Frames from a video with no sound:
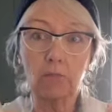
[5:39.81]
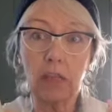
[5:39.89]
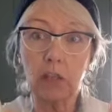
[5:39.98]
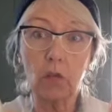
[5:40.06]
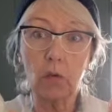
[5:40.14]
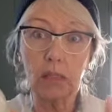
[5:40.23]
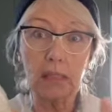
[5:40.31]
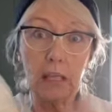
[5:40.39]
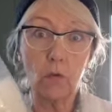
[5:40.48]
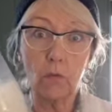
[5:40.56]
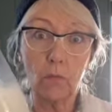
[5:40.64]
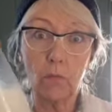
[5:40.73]
choice that
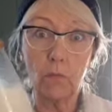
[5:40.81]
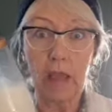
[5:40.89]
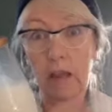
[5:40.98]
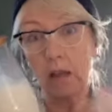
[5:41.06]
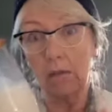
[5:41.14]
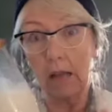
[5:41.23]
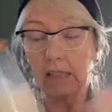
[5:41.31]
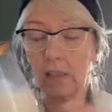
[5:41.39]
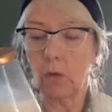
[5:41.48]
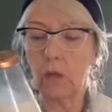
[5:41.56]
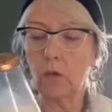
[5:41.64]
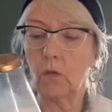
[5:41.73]
you make as to
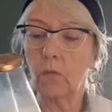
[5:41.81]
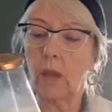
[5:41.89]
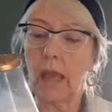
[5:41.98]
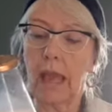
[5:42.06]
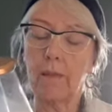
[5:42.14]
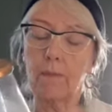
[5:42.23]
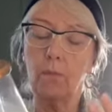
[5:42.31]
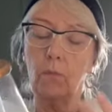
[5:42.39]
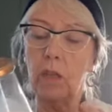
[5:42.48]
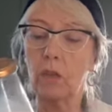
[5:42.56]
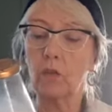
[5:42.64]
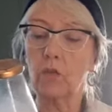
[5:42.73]
where
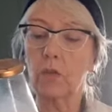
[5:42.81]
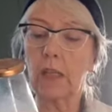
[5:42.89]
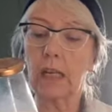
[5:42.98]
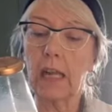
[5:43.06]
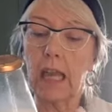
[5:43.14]
you use it.